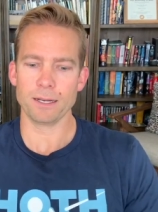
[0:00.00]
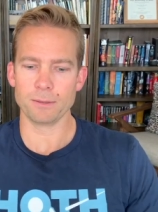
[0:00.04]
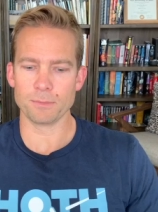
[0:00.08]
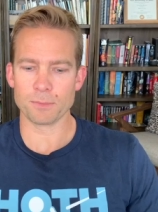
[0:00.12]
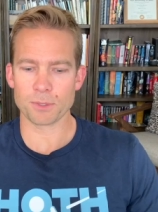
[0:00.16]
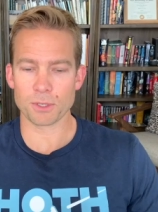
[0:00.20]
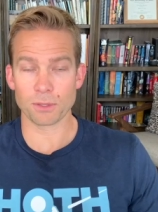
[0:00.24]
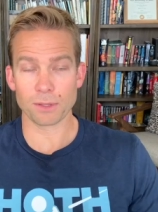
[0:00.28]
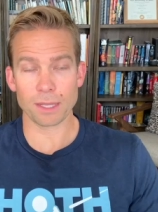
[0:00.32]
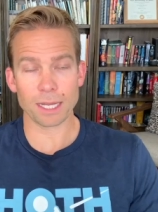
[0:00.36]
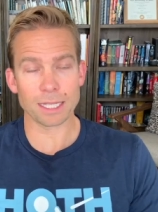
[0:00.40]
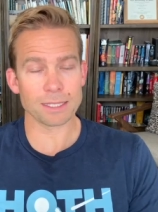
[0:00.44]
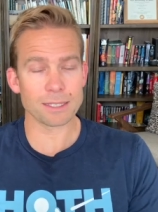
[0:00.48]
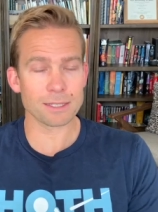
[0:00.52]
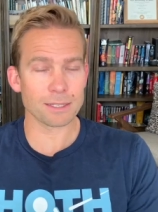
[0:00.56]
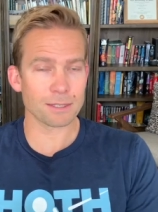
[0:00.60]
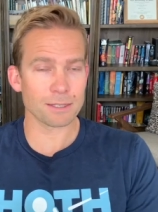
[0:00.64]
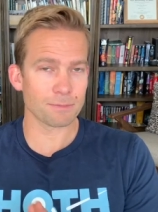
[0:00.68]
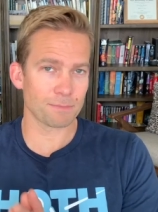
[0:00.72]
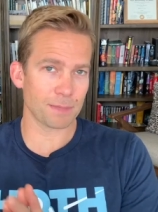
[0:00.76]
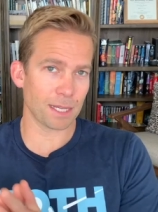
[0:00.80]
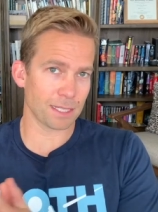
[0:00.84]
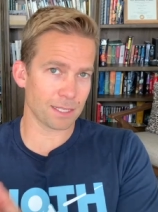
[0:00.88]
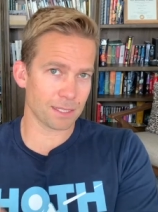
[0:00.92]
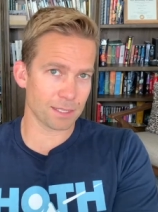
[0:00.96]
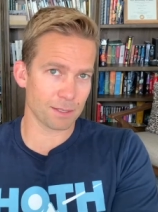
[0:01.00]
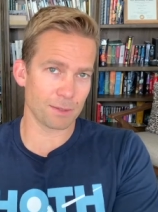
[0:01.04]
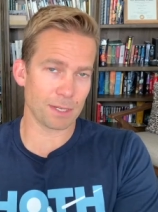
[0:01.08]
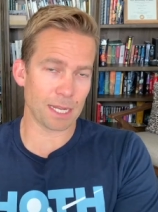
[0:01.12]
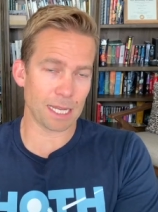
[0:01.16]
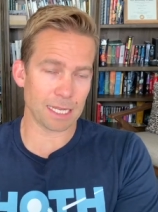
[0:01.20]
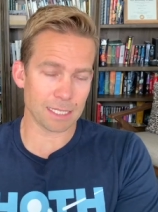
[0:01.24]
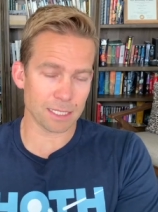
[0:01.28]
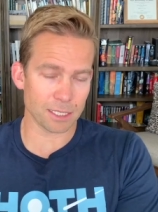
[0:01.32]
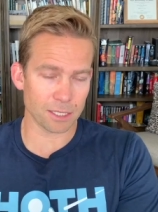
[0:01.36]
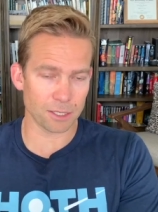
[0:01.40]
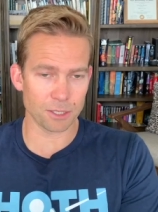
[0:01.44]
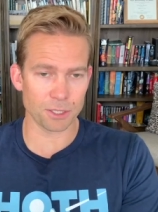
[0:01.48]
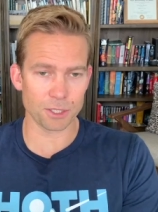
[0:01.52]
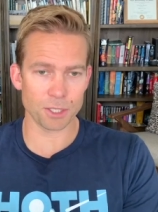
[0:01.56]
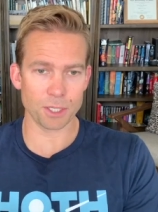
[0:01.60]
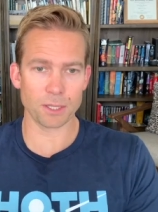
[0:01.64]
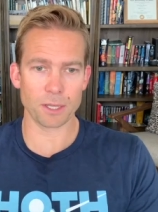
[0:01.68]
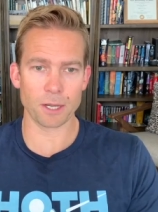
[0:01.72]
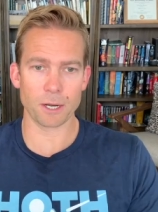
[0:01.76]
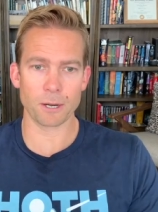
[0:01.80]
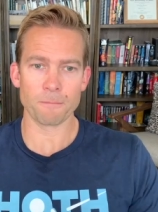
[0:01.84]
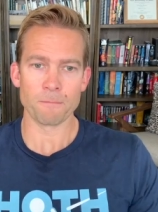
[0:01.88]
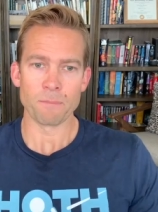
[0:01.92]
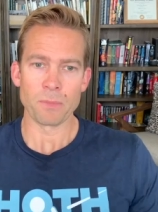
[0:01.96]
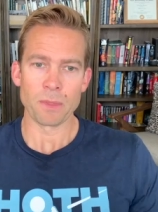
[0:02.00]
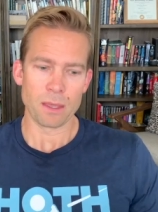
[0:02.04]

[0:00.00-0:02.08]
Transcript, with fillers: So that's some nice synergy there.